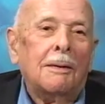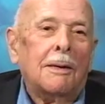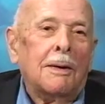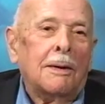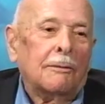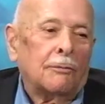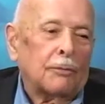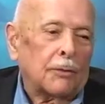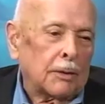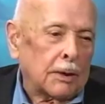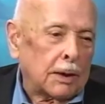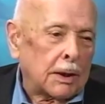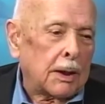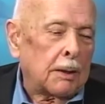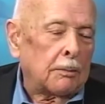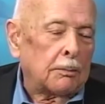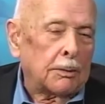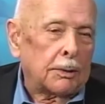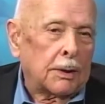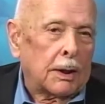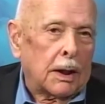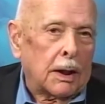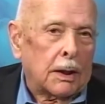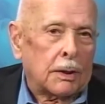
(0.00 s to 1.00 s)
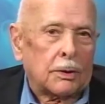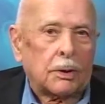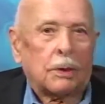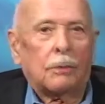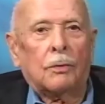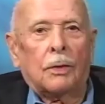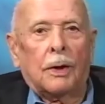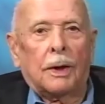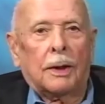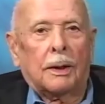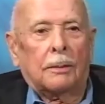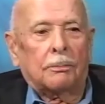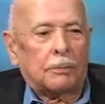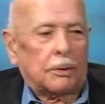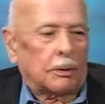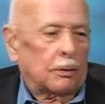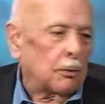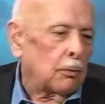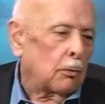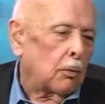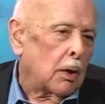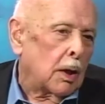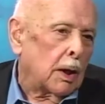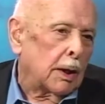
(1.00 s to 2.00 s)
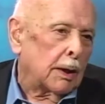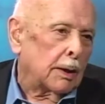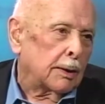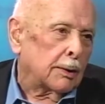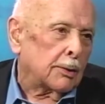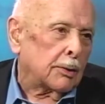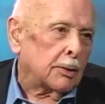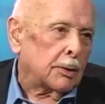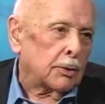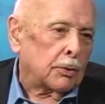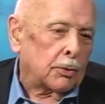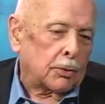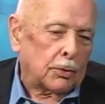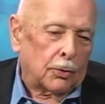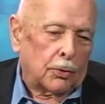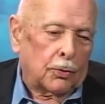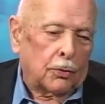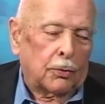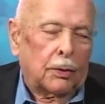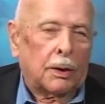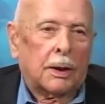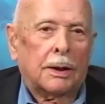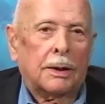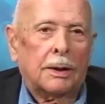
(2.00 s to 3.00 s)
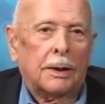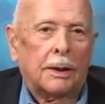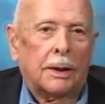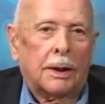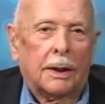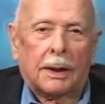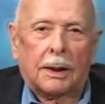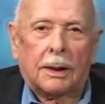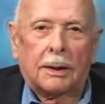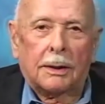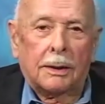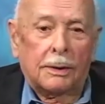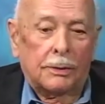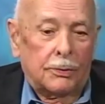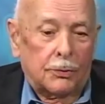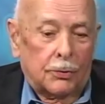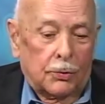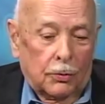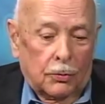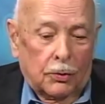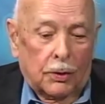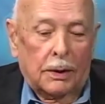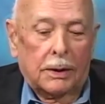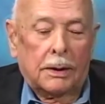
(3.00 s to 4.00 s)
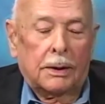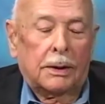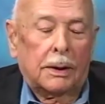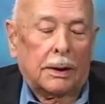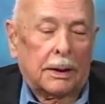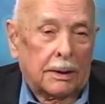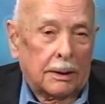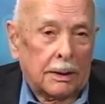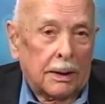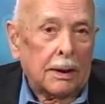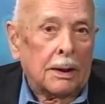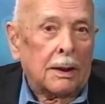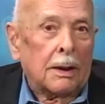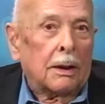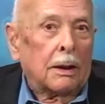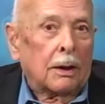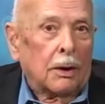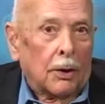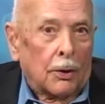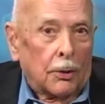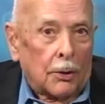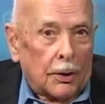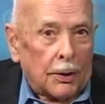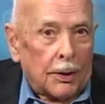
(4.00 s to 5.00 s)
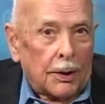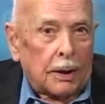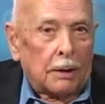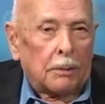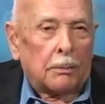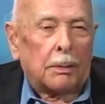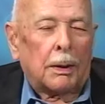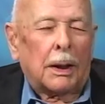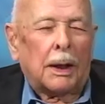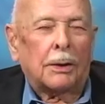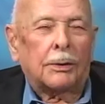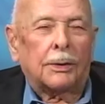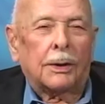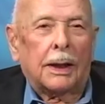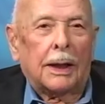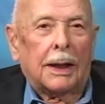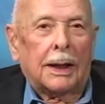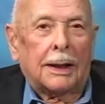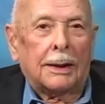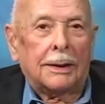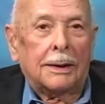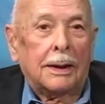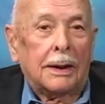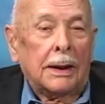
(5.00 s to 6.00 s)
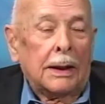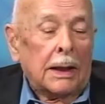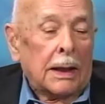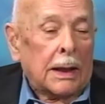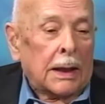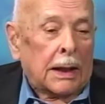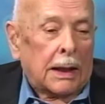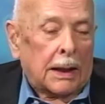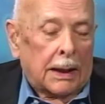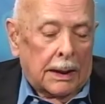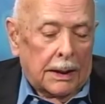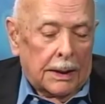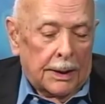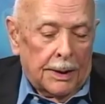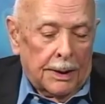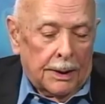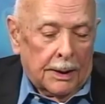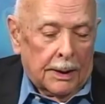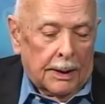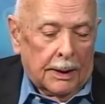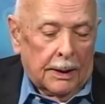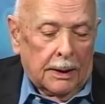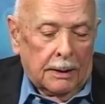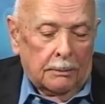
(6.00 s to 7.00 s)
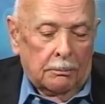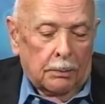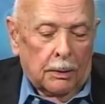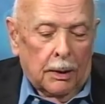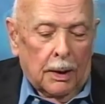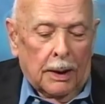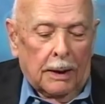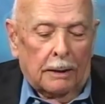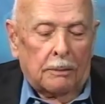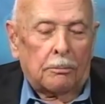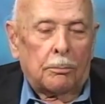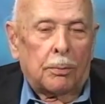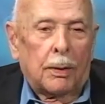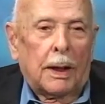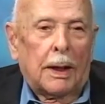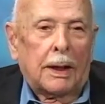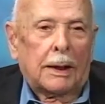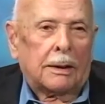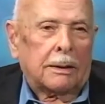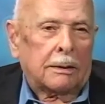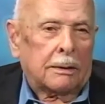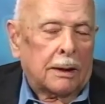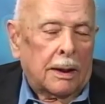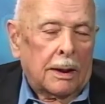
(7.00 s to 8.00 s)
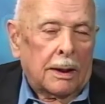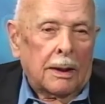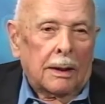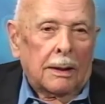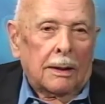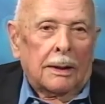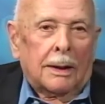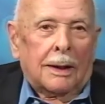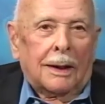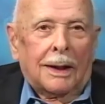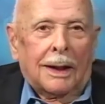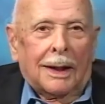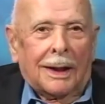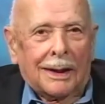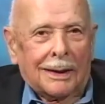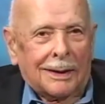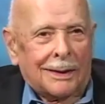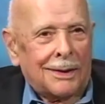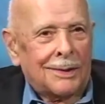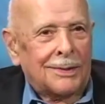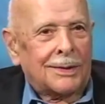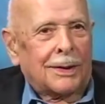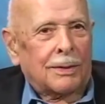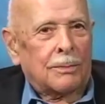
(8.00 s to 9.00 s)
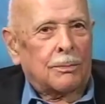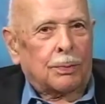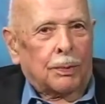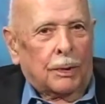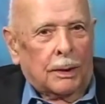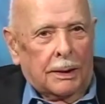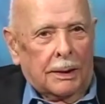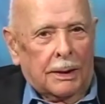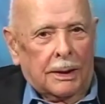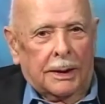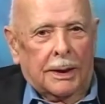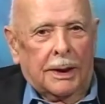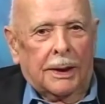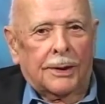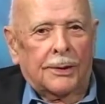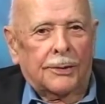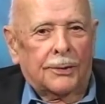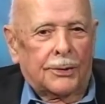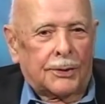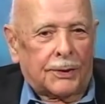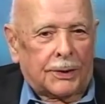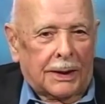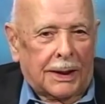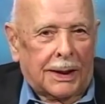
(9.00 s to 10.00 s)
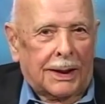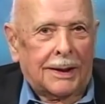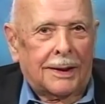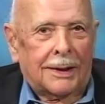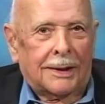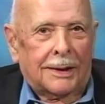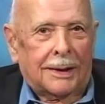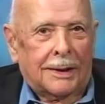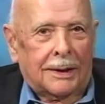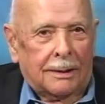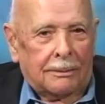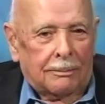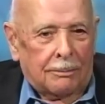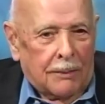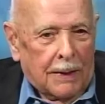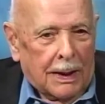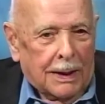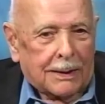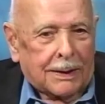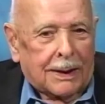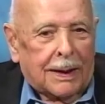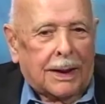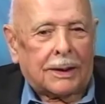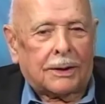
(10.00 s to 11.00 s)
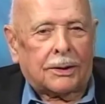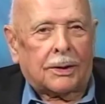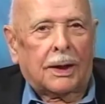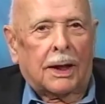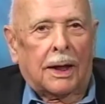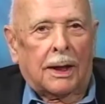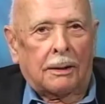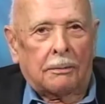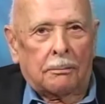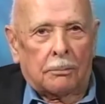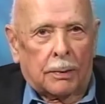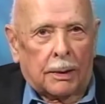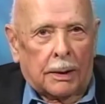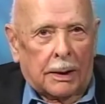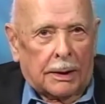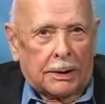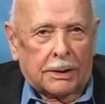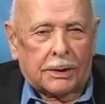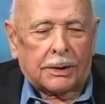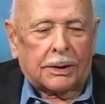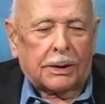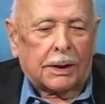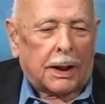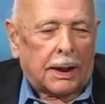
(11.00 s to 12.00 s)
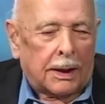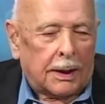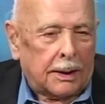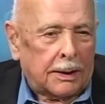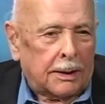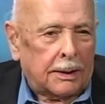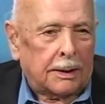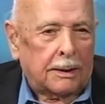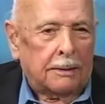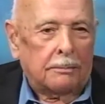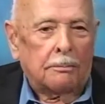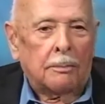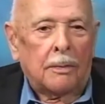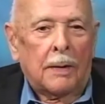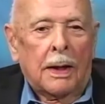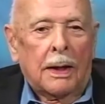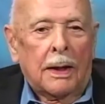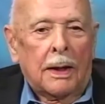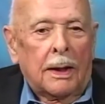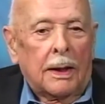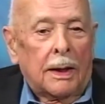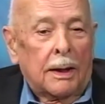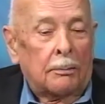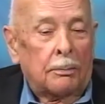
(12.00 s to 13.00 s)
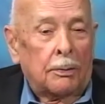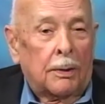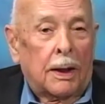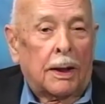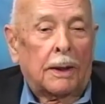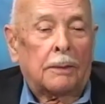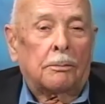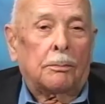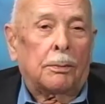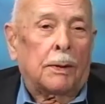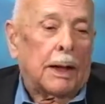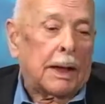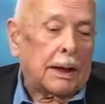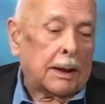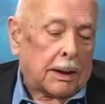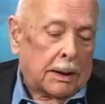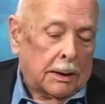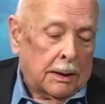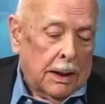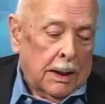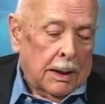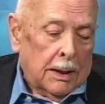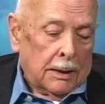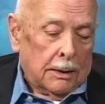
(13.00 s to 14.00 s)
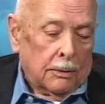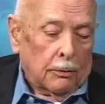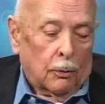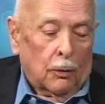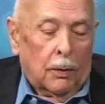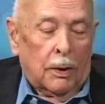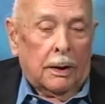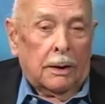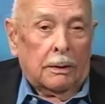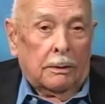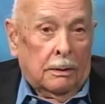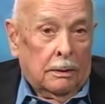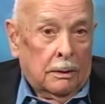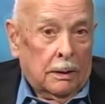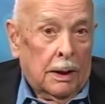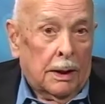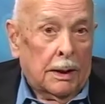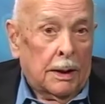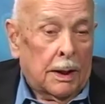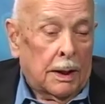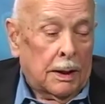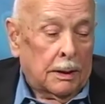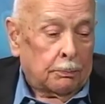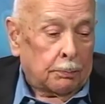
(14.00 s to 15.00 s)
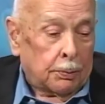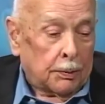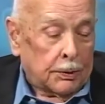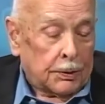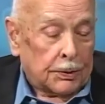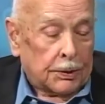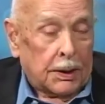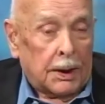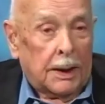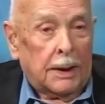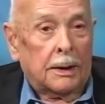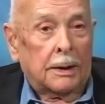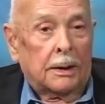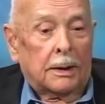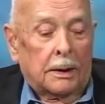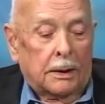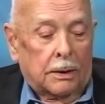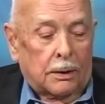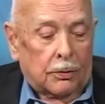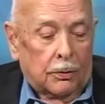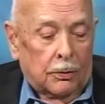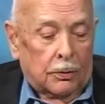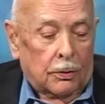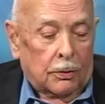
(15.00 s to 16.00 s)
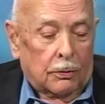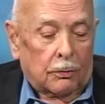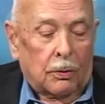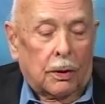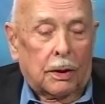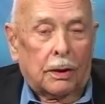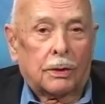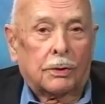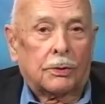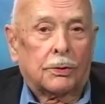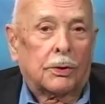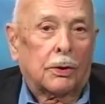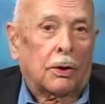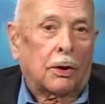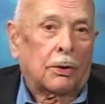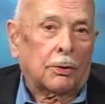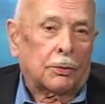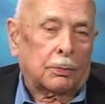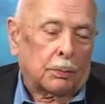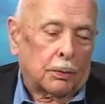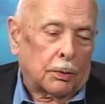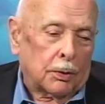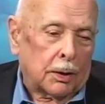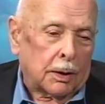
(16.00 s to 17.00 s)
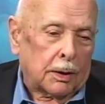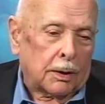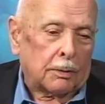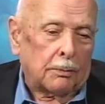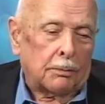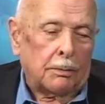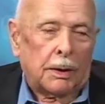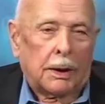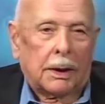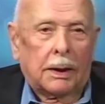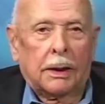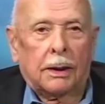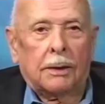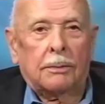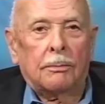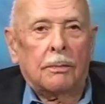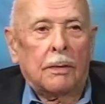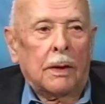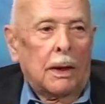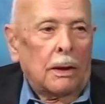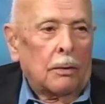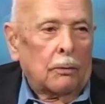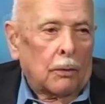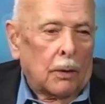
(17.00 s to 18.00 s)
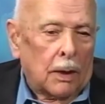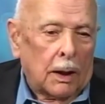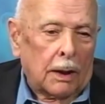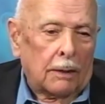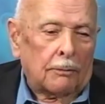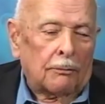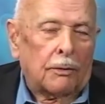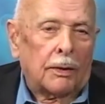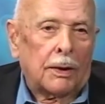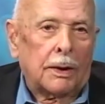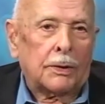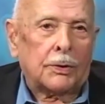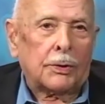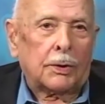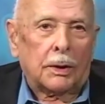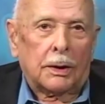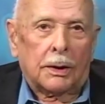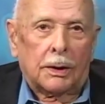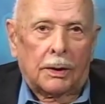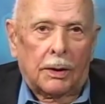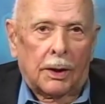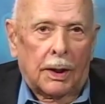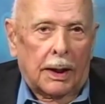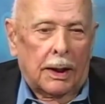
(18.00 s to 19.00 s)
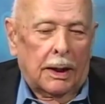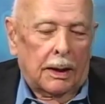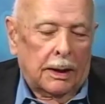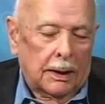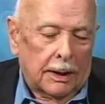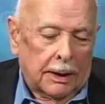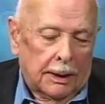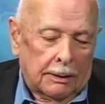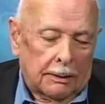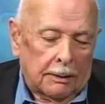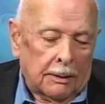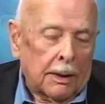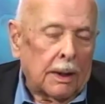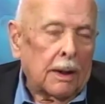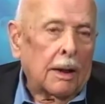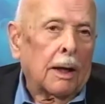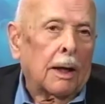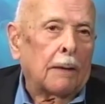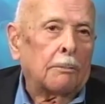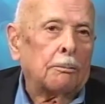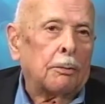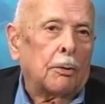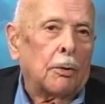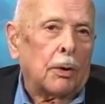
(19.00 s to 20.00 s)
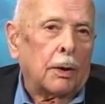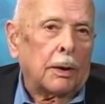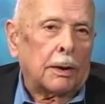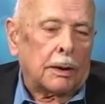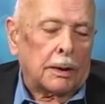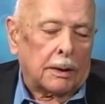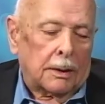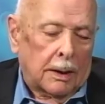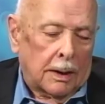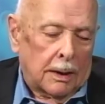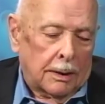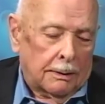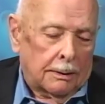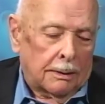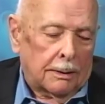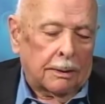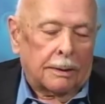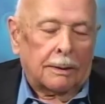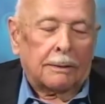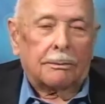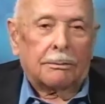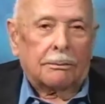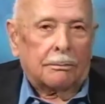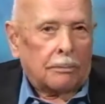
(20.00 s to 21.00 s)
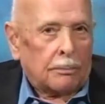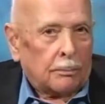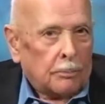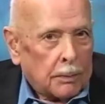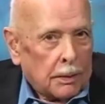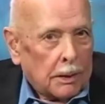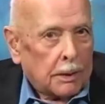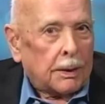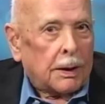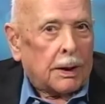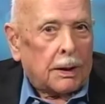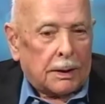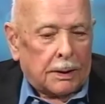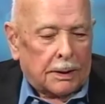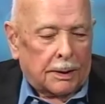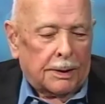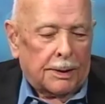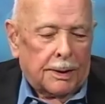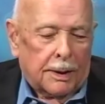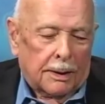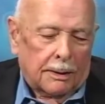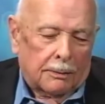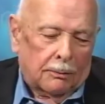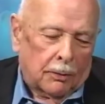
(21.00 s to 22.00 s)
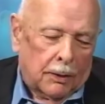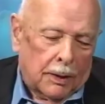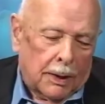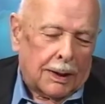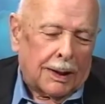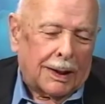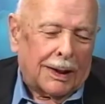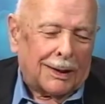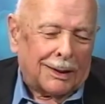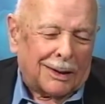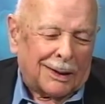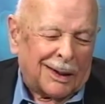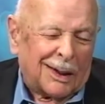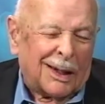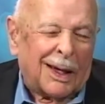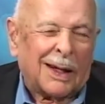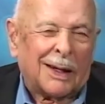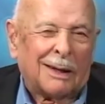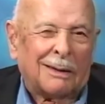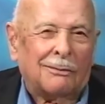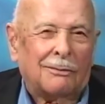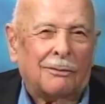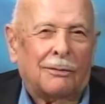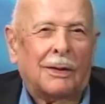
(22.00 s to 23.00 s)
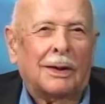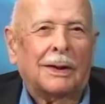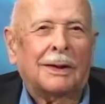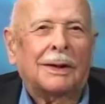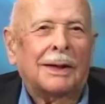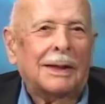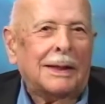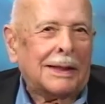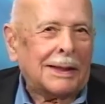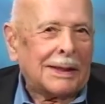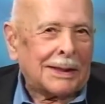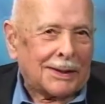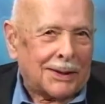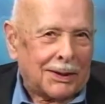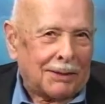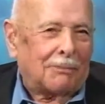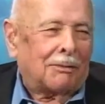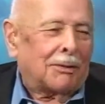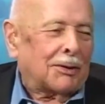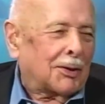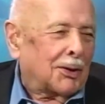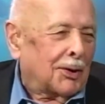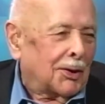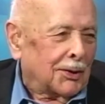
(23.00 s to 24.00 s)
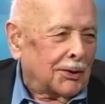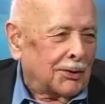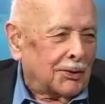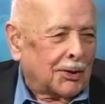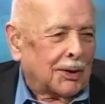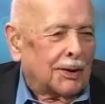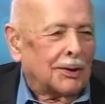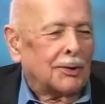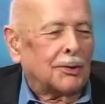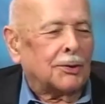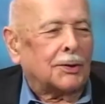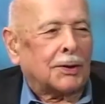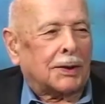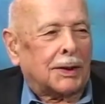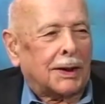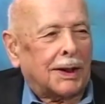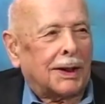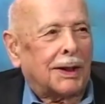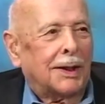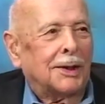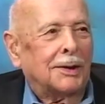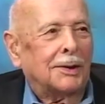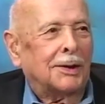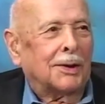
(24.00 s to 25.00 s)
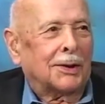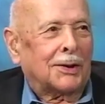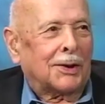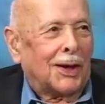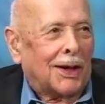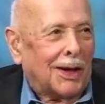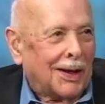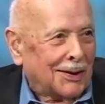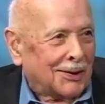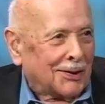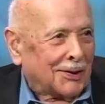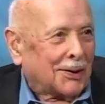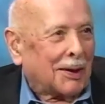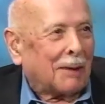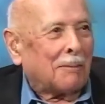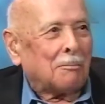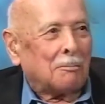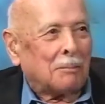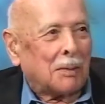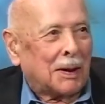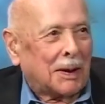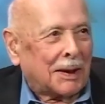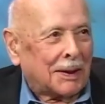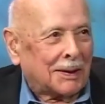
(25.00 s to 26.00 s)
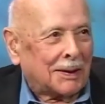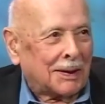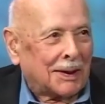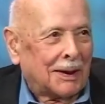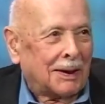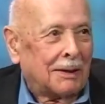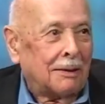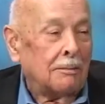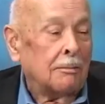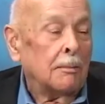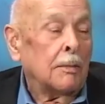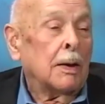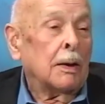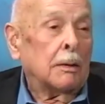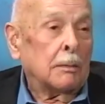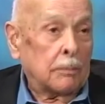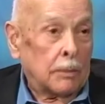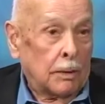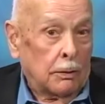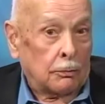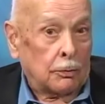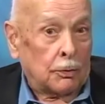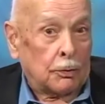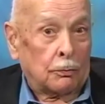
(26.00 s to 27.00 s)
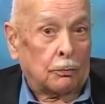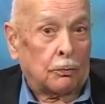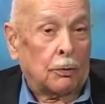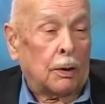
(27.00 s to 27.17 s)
for a couple of days I went up to the Y Institute and enjoyed learning about that. And I brought it back. I didn't completely understand it at that time, but I studied it. I brought it back in a way, then I presented it to the Greater Salisbury Committee. Well, eventually they appointed, they didn't, we had a lot of difficulties understanding the concept back then. It was